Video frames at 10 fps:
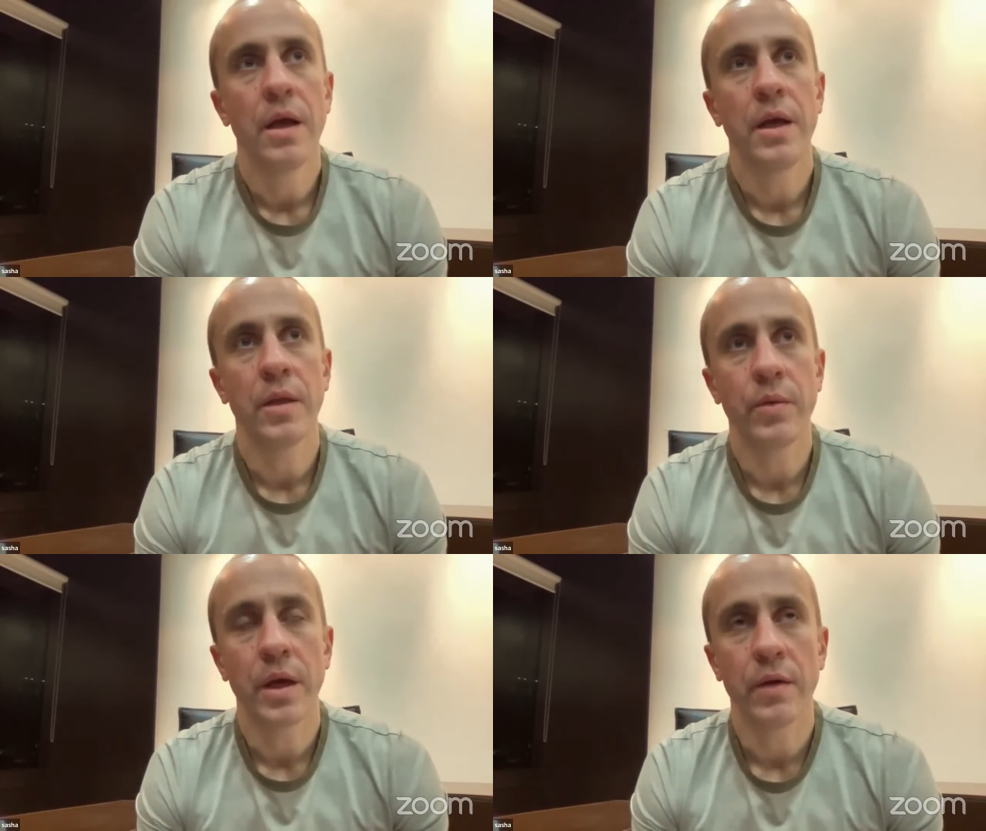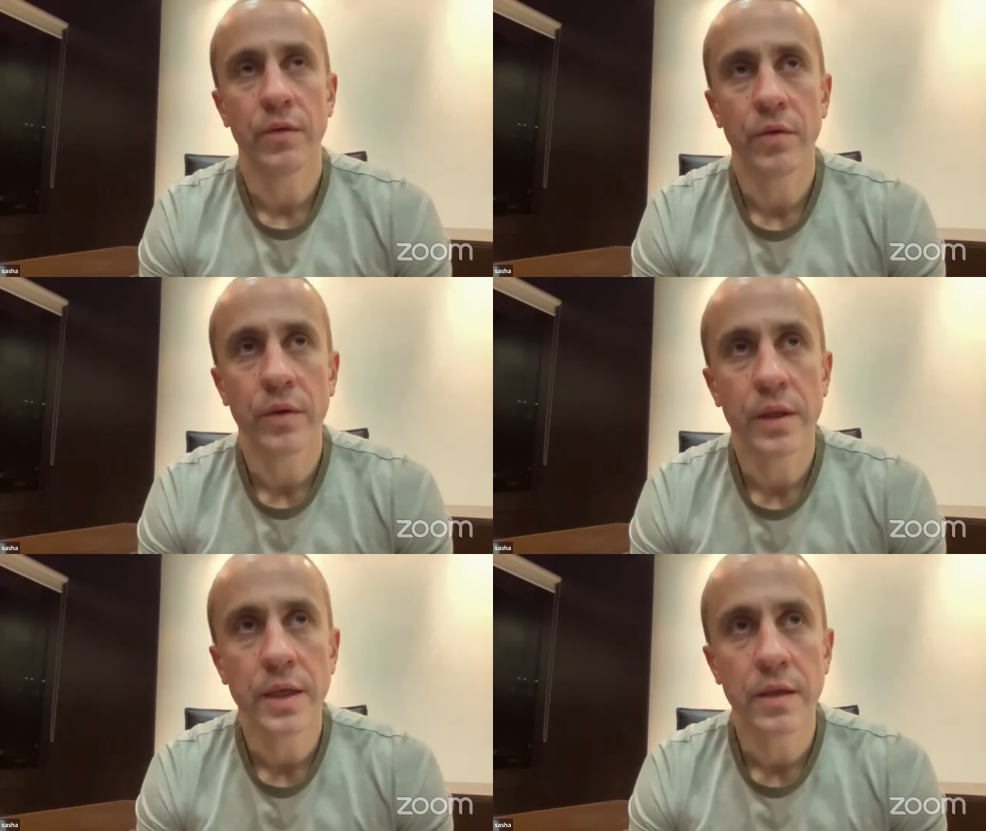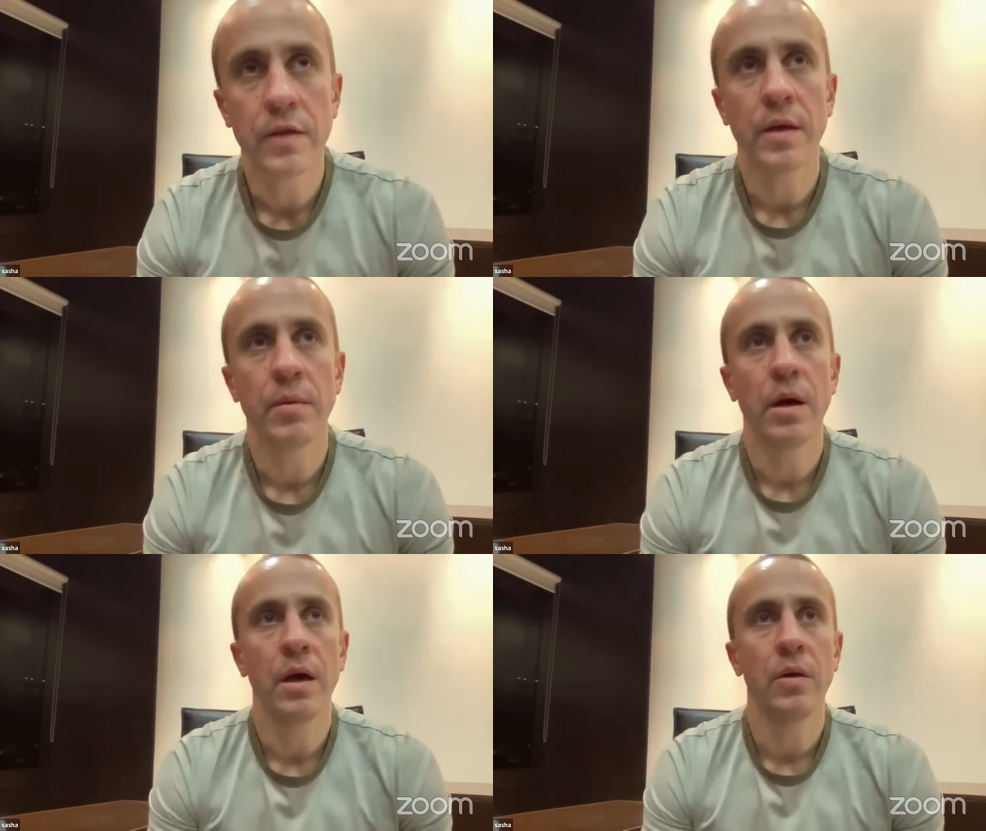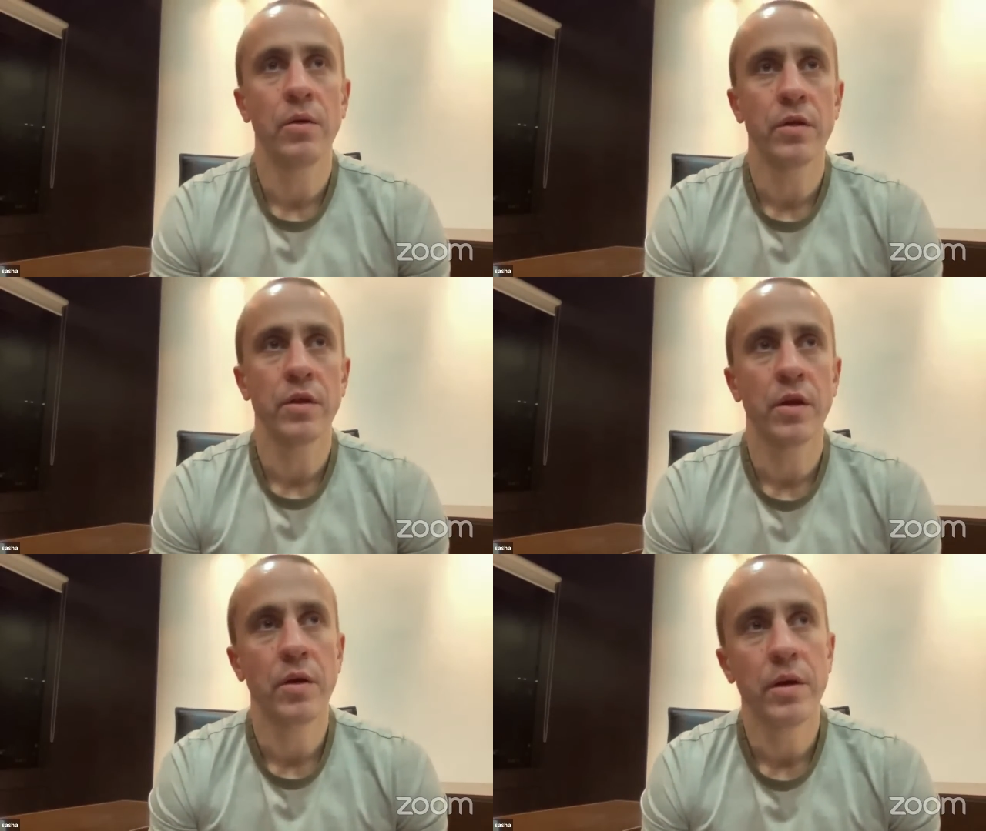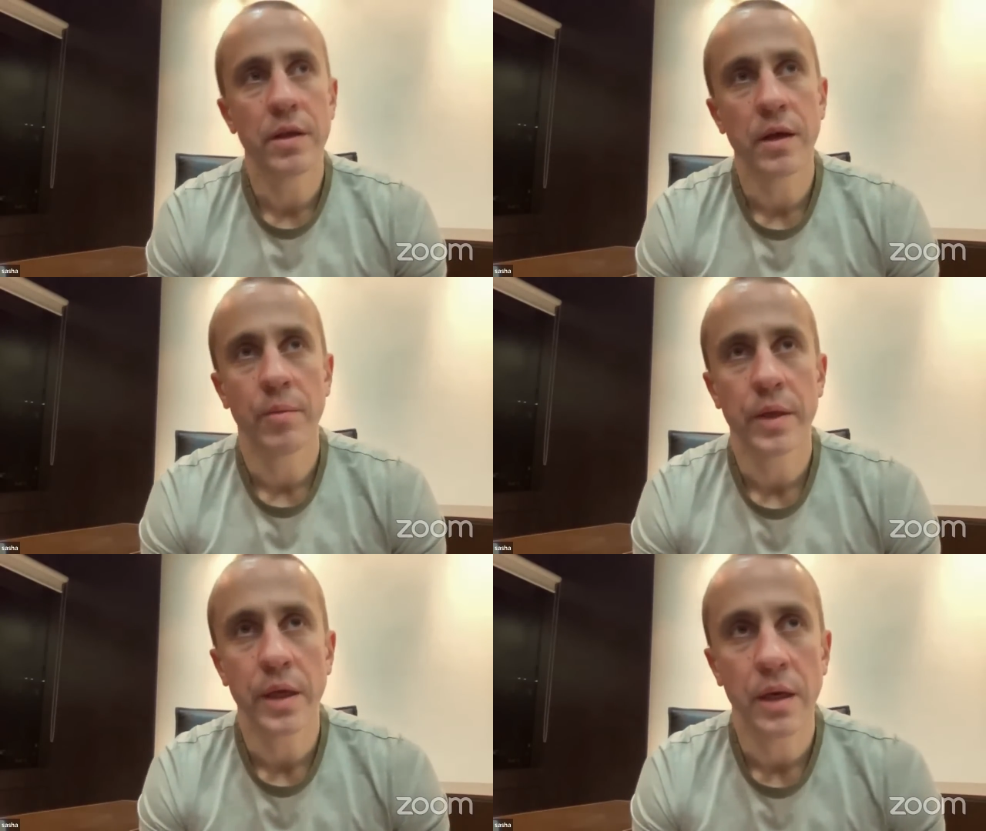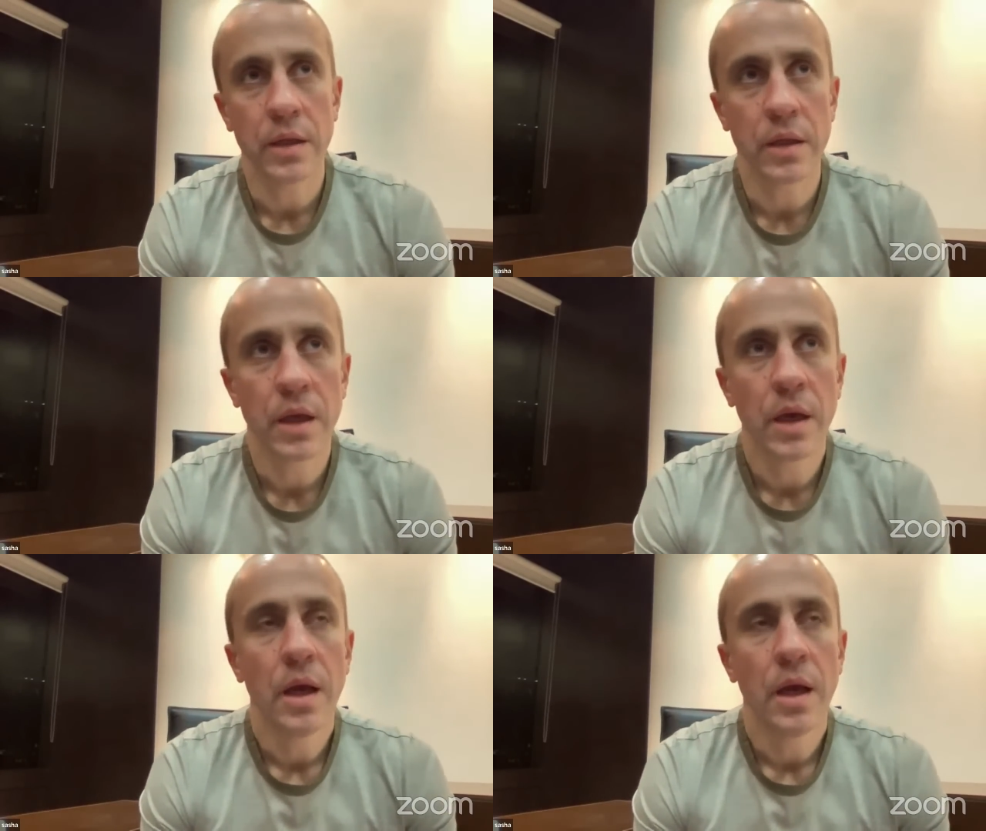and we have to release it somehow, so it's complicated.